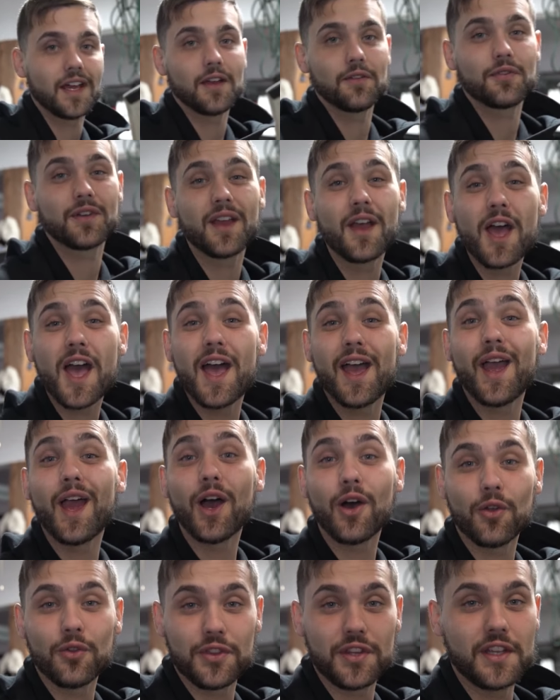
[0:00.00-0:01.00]
have
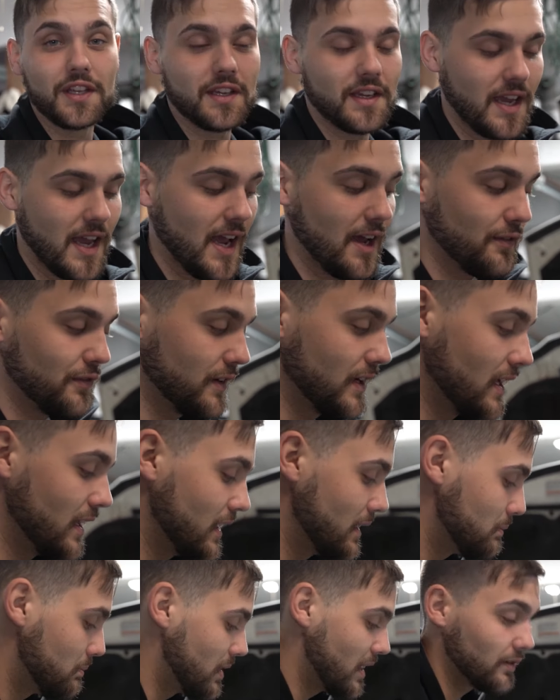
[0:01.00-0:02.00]
healthy
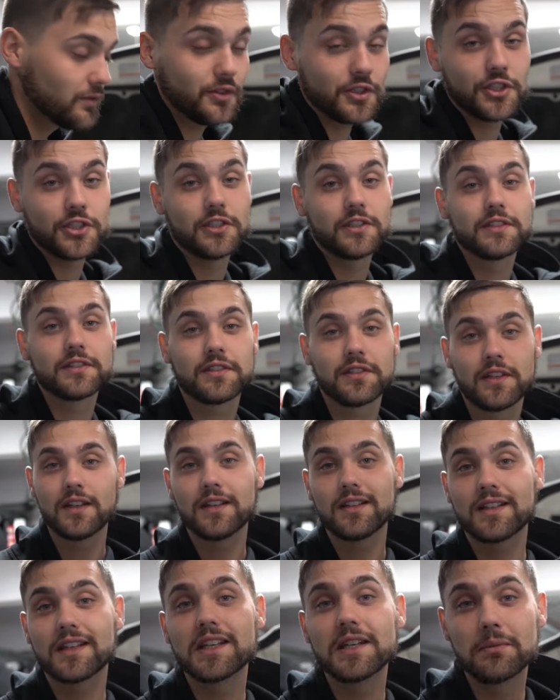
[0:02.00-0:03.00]
caffeinated beverages
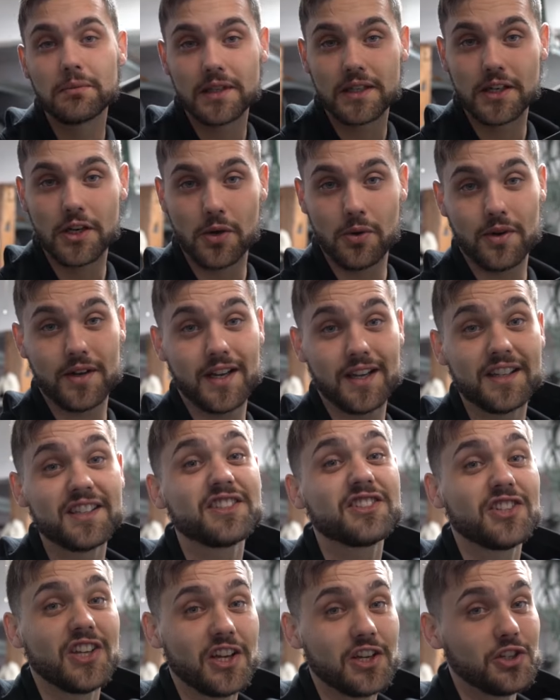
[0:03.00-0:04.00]
to keep me going on a
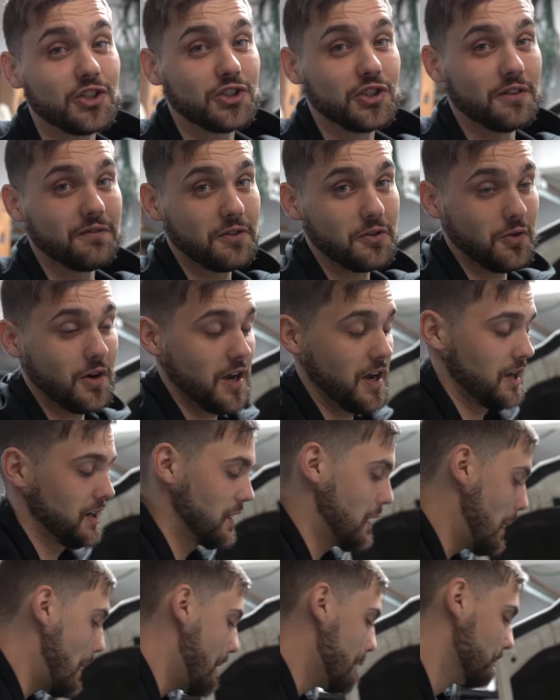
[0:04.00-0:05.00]
second shift grind.
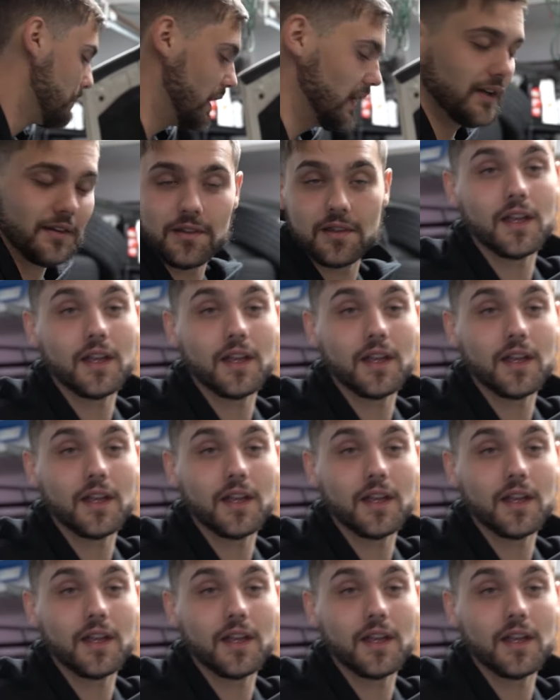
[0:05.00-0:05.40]
But,